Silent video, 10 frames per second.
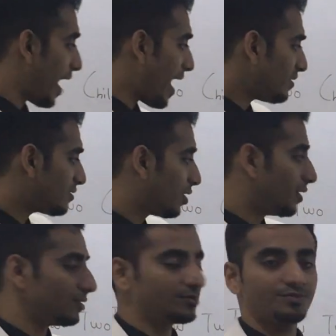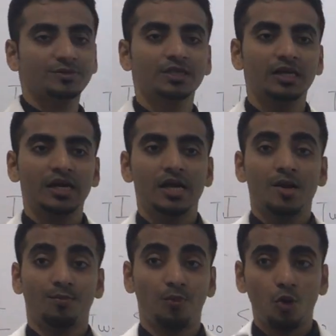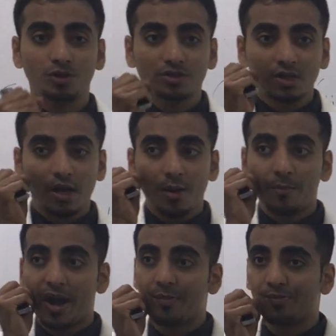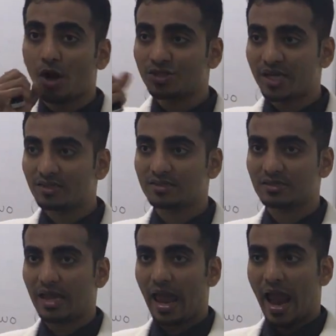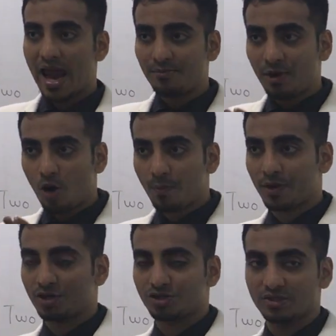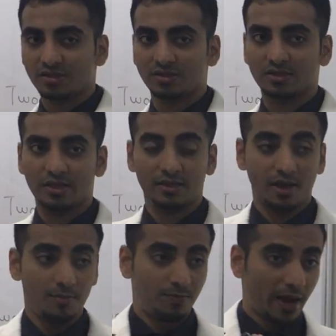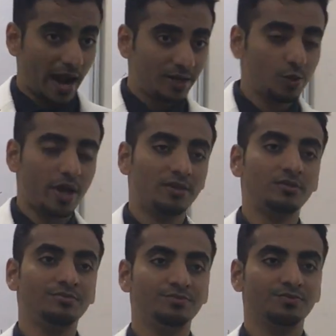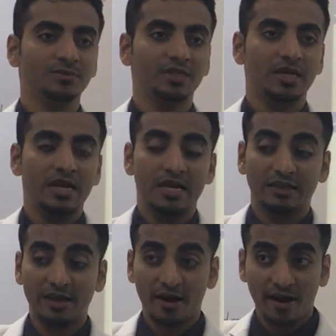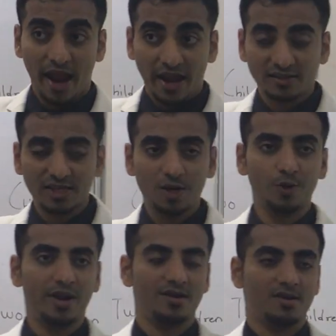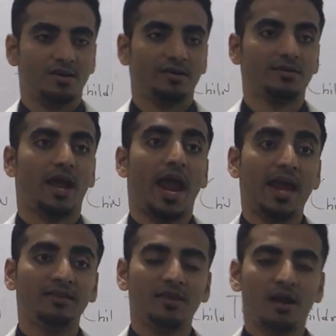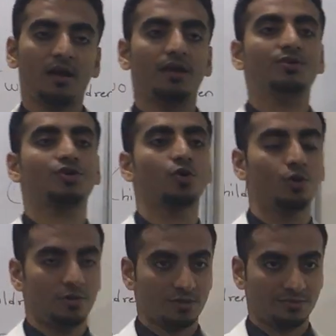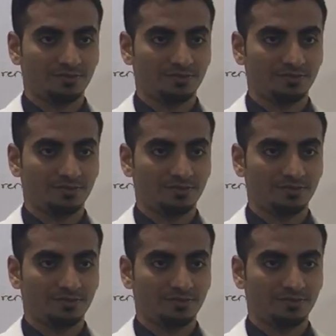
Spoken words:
And third, both my projects and my operations, they are planned together, they are executed, and they are controlled.